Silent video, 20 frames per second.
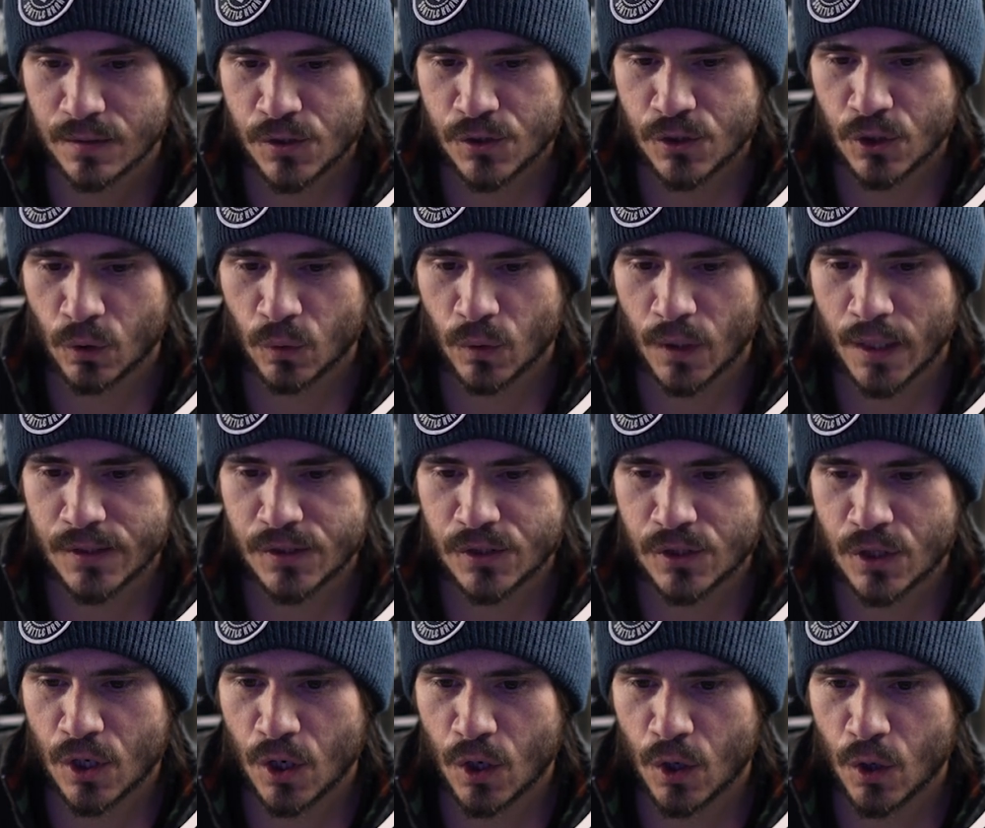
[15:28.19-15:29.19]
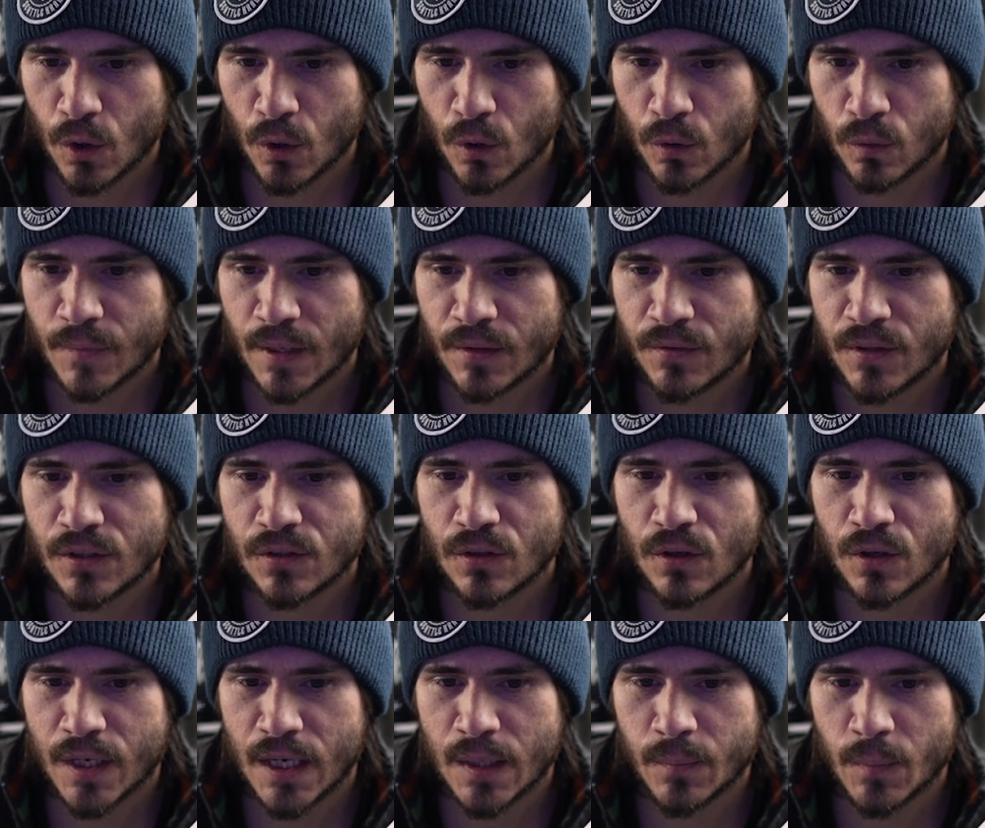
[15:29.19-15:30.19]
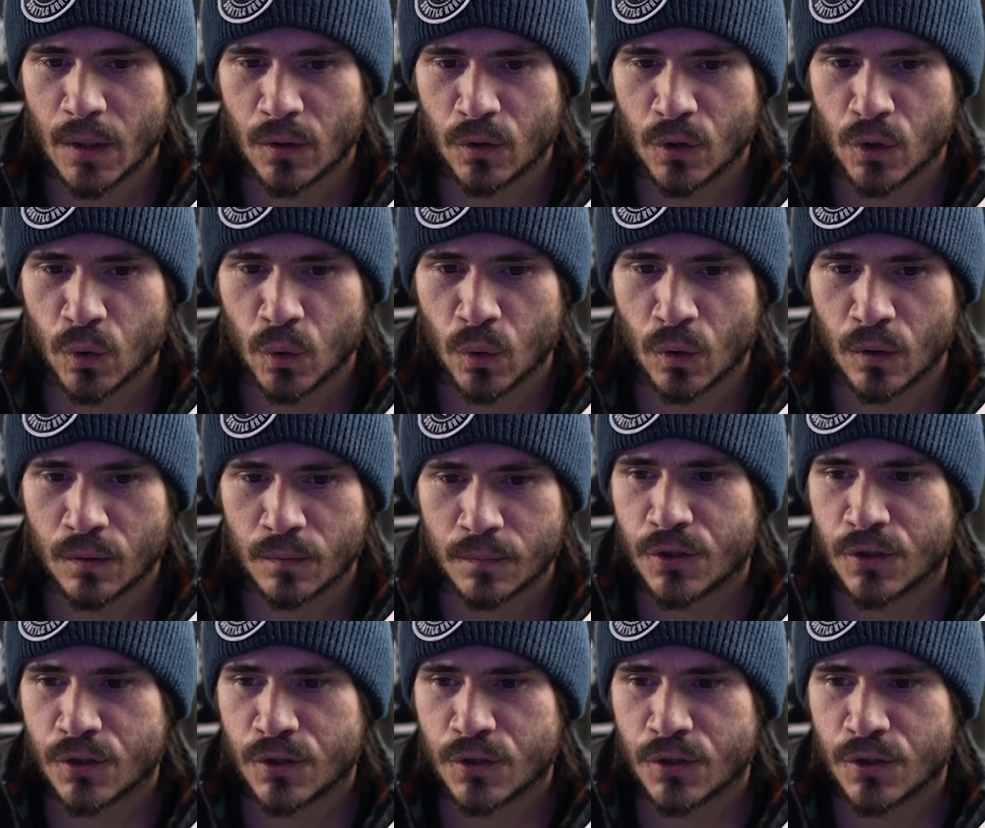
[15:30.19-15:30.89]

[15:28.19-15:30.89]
So let's go, these all came out cool.